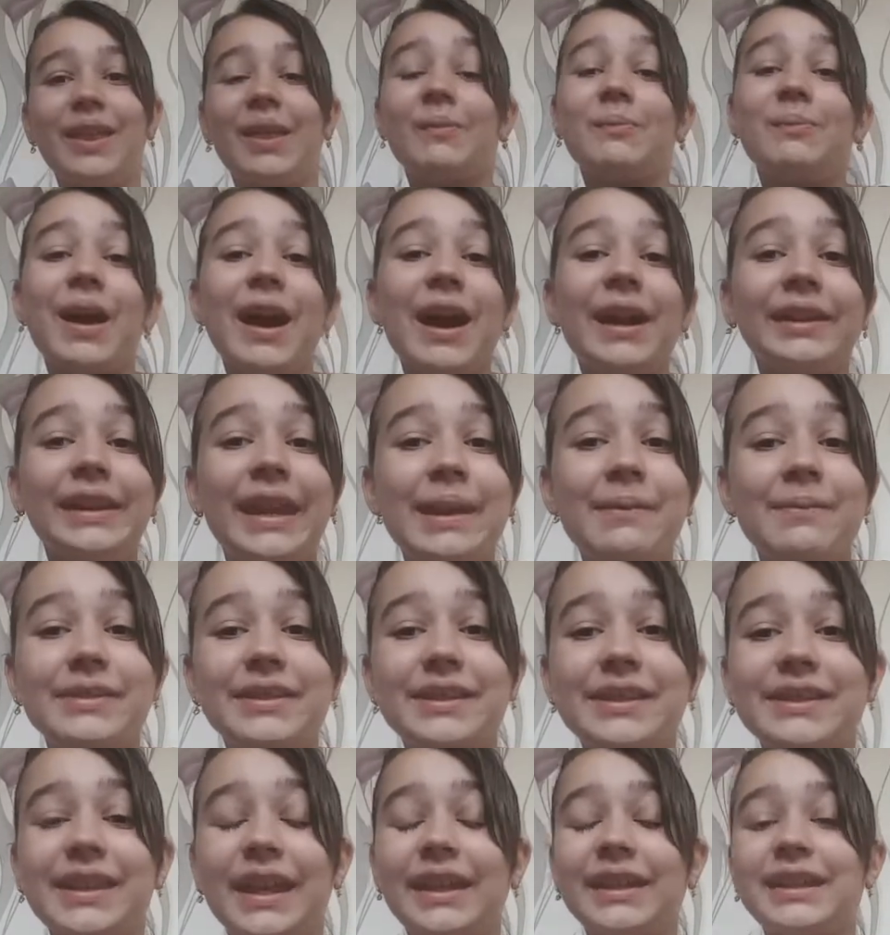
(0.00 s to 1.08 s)
My name is
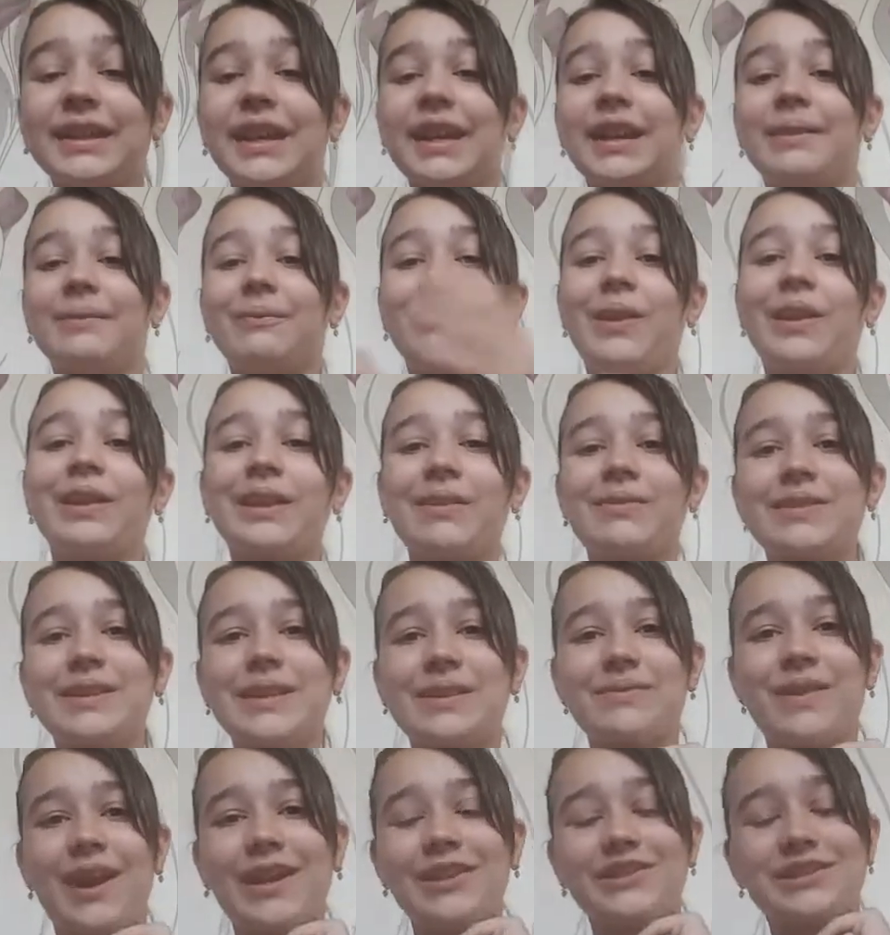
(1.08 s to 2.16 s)
Ksenia and welcome to
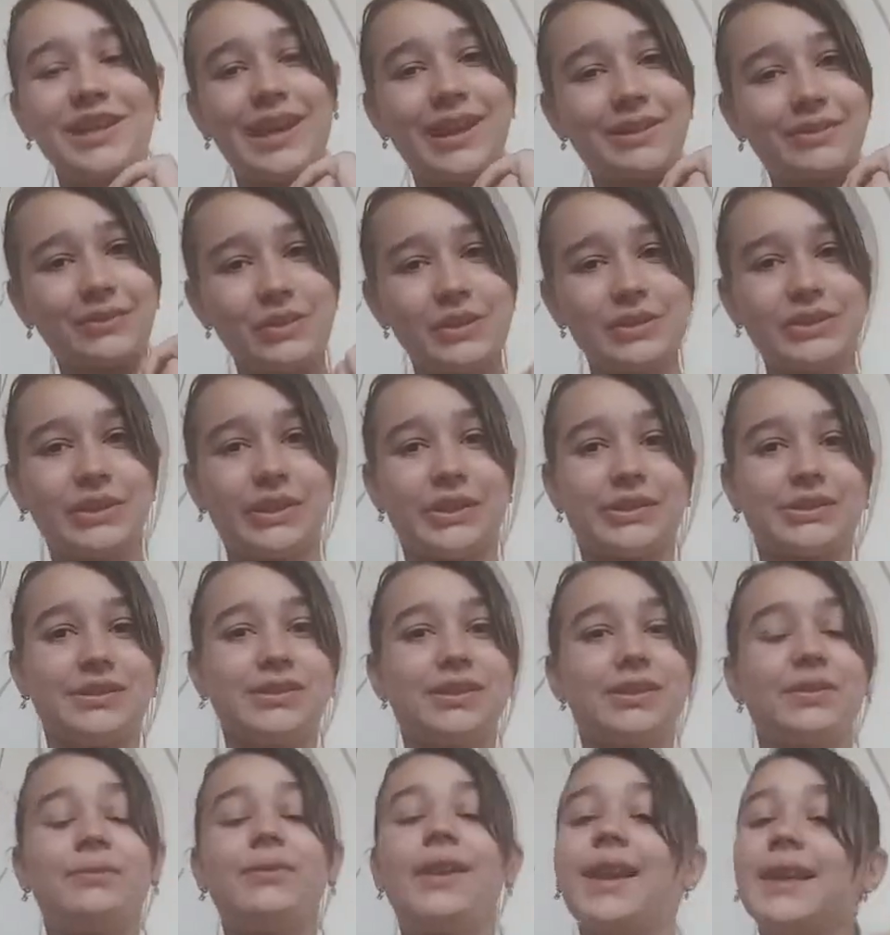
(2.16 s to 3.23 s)
my channel
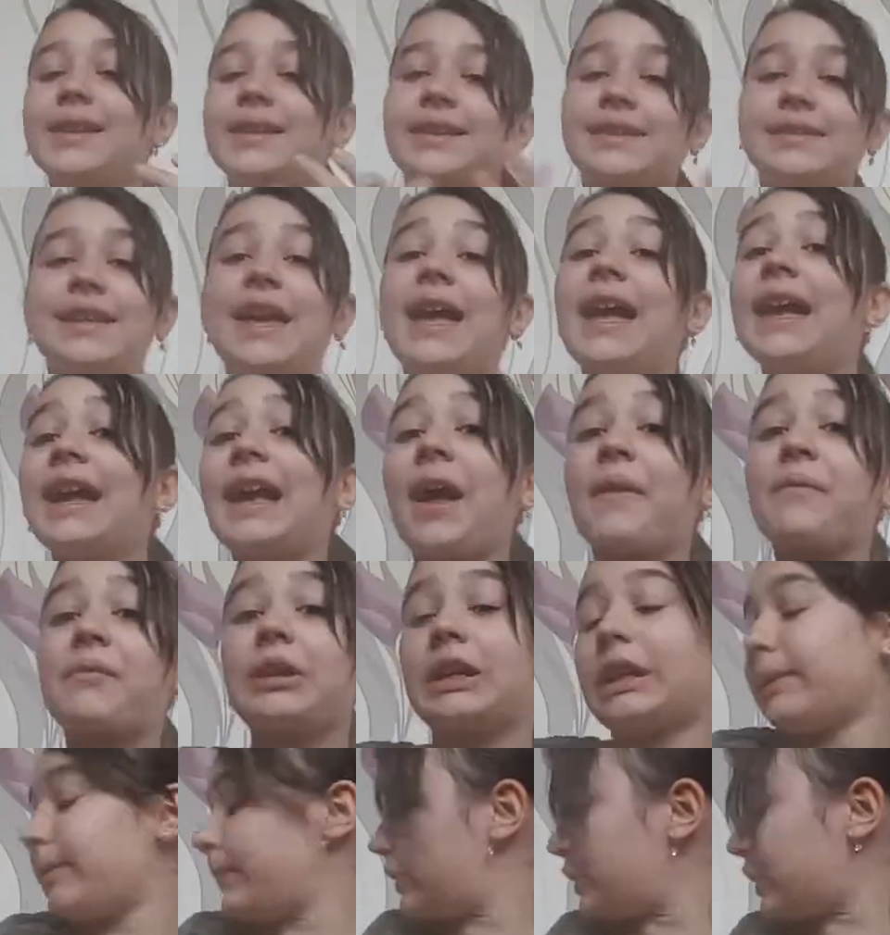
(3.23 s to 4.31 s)
Ksuksu. Today I'm
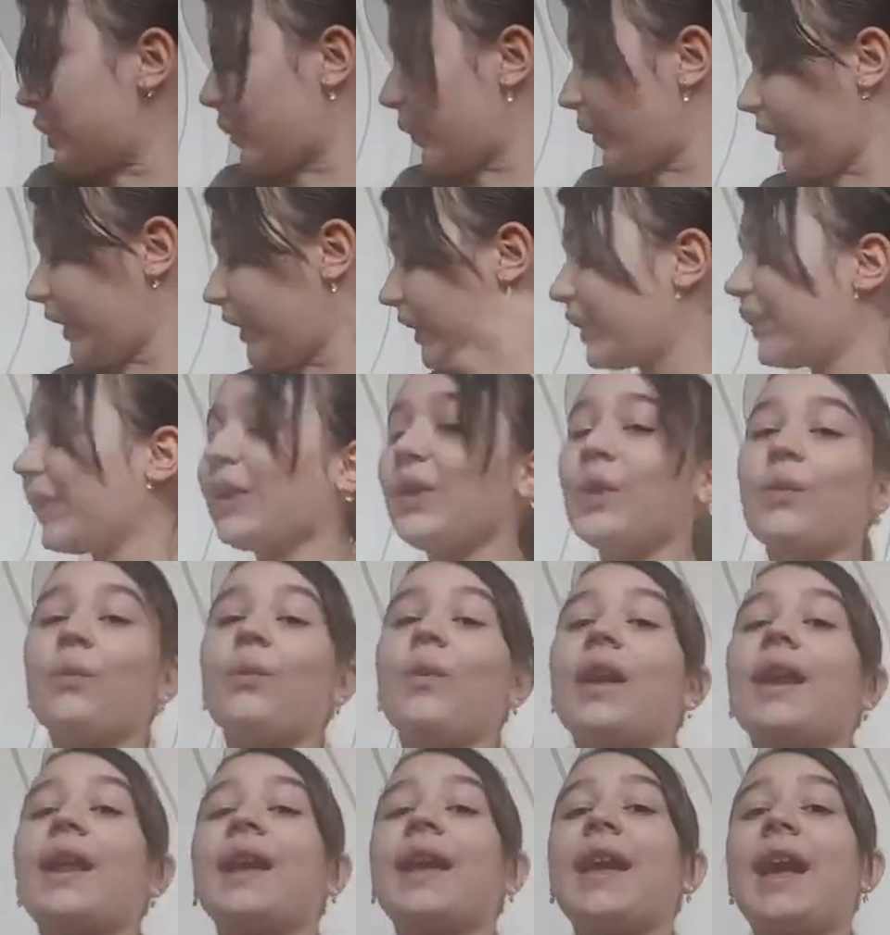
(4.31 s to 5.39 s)
going to be showing you
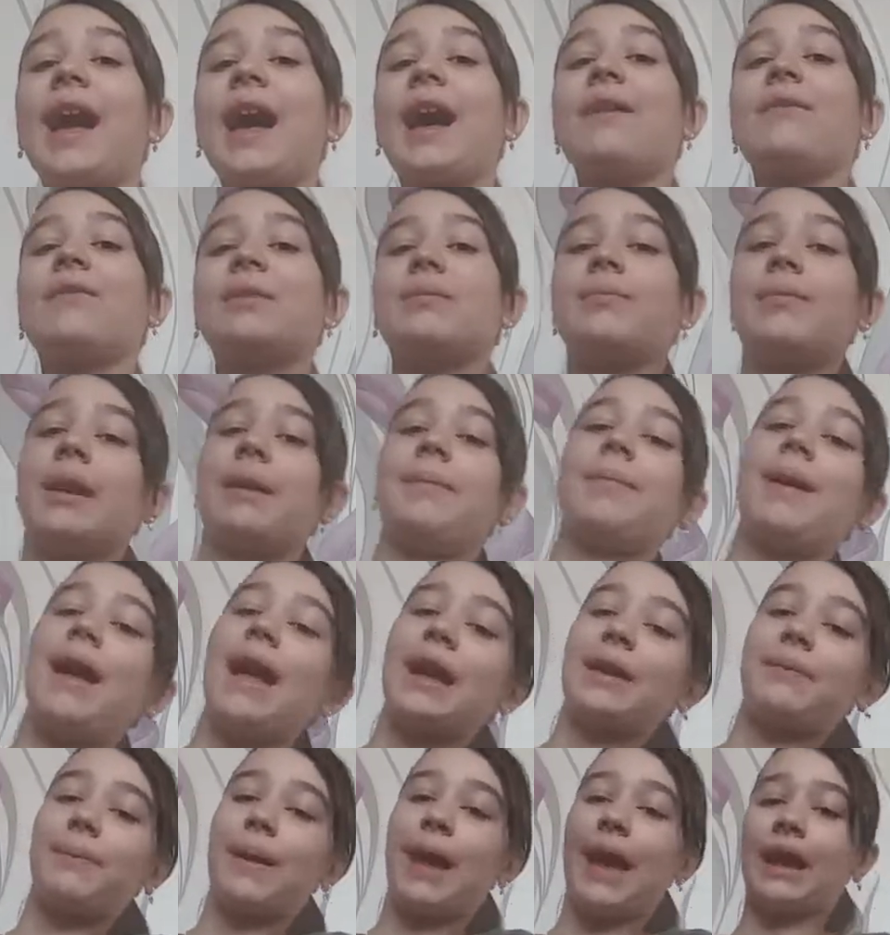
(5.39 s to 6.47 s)
what I have in my
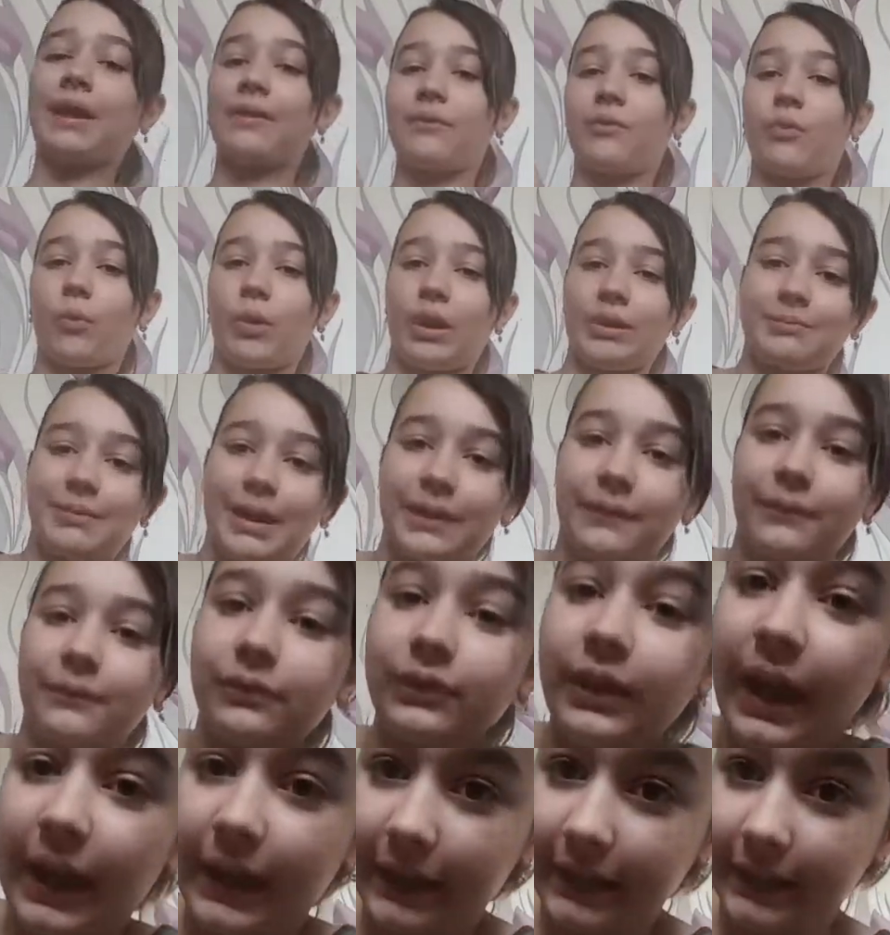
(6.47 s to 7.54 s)
backpack for my
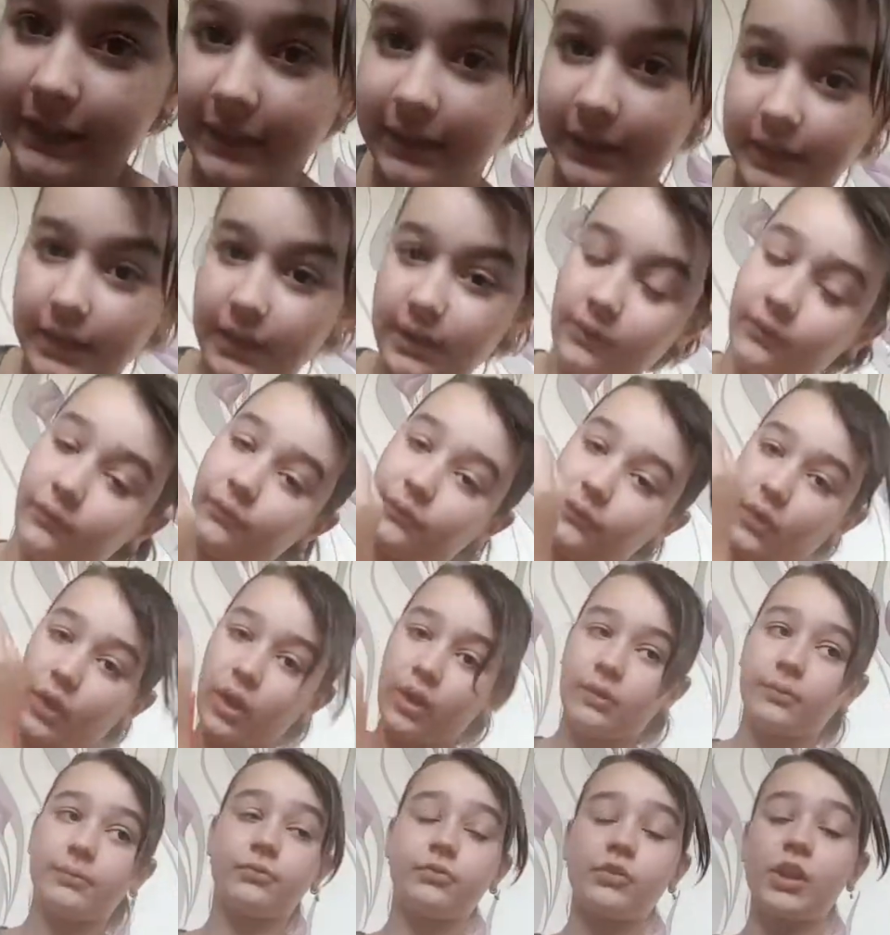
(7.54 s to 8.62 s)
flight
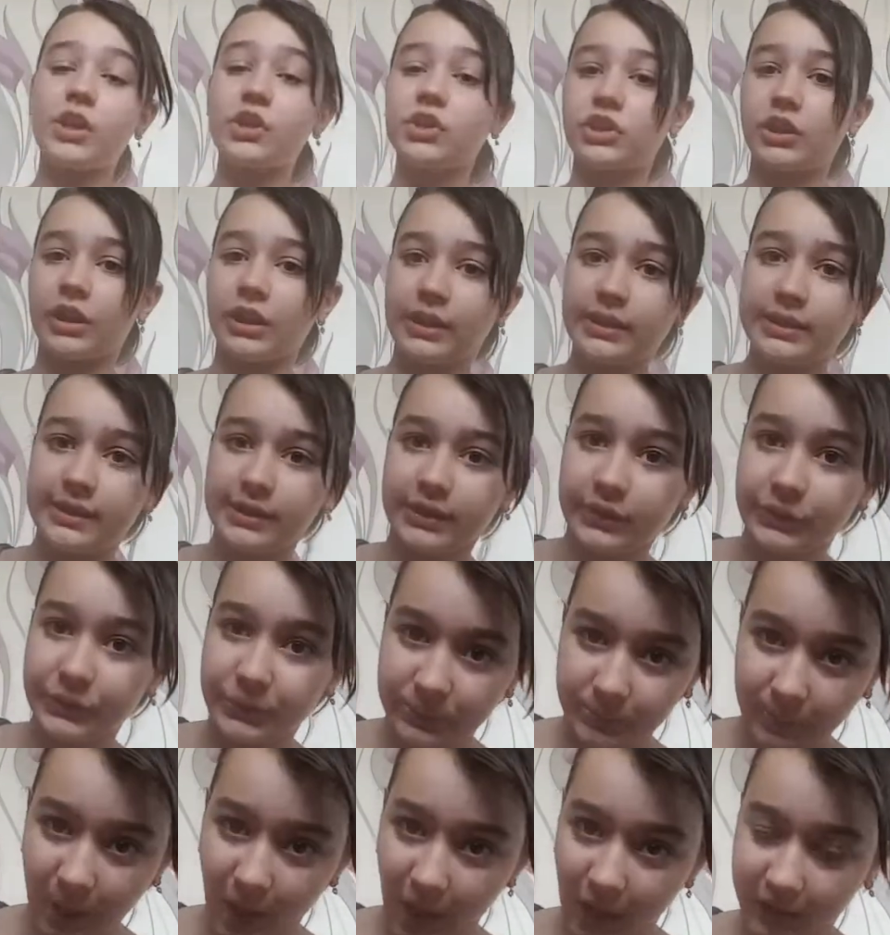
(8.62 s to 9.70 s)
from Russia to
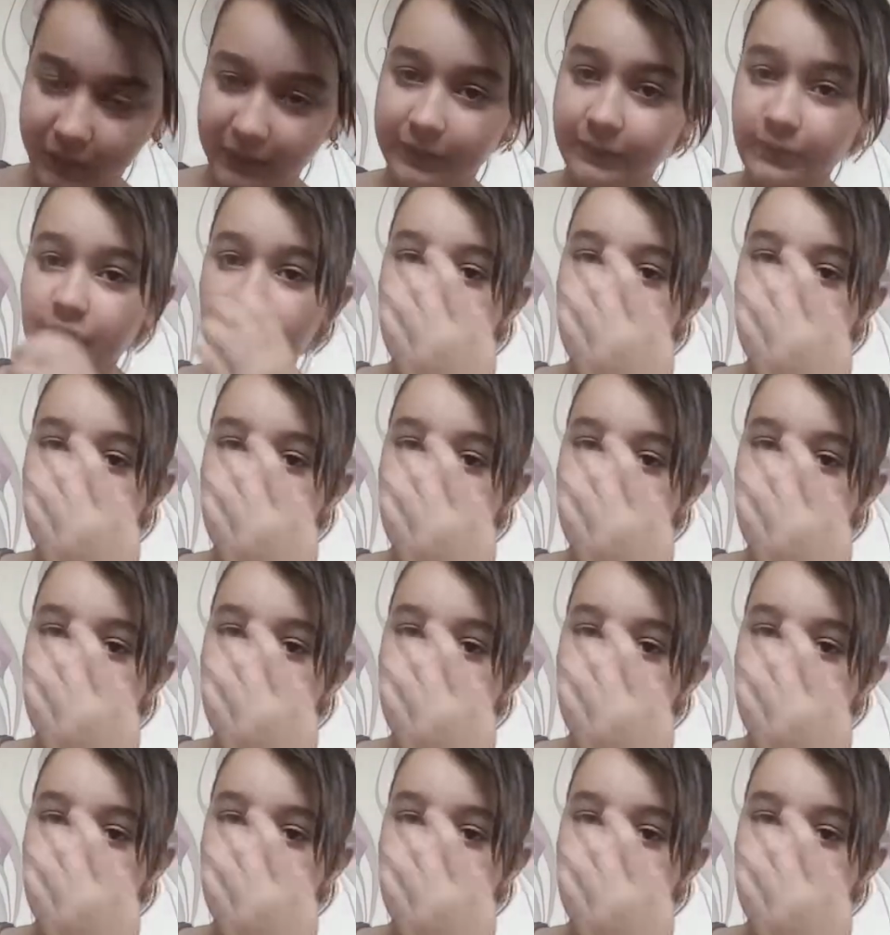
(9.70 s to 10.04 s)
Dubai.